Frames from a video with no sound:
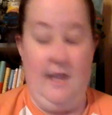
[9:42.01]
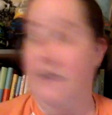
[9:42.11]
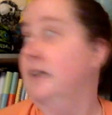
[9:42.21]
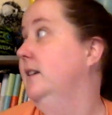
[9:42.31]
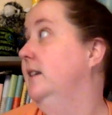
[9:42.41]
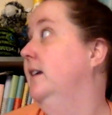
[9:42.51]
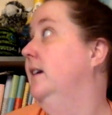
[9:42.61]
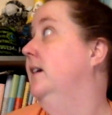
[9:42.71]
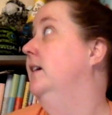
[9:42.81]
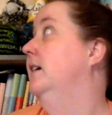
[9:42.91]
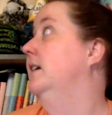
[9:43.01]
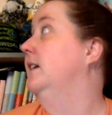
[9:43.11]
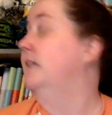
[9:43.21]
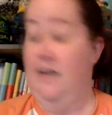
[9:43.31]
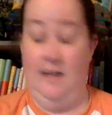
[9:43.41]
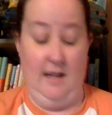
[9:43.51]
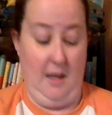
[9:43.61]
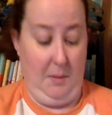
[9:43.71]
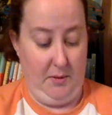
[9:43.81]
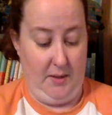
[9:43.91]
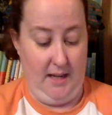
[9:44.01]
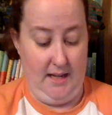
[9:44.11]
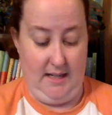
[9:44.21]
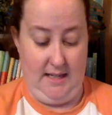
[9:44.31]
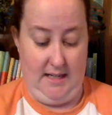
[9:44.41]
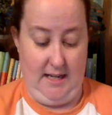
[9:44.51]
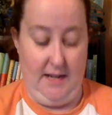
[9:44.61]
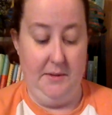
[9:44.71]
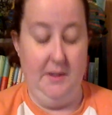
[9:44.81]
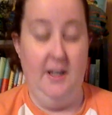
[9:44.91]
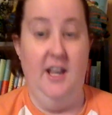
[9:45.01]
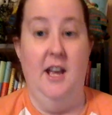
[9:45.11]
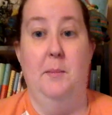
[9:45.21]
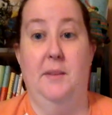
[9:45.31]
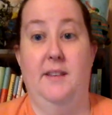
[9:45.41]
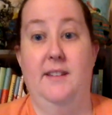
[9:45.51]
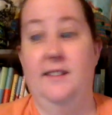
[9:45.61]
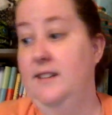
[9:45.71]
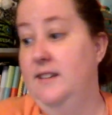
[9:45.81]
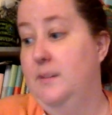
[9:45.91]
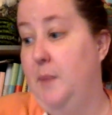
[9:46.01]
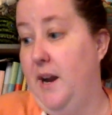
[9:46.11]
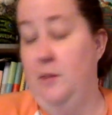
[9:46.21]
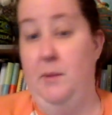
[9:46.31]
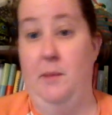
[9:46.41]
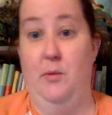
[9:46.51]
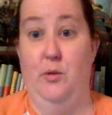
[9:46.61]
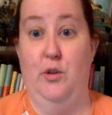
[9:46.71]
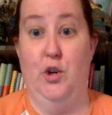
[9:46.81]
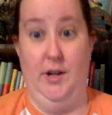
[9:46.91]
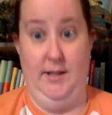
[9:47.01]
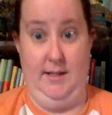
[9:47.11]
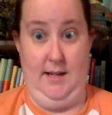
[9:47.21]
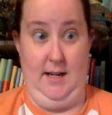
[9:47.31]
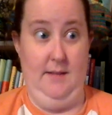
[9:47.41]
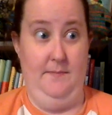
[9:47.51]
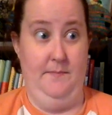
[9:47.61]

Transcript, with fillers: And it's hanging up, so I can't take it down. But this is inspired by both Kristen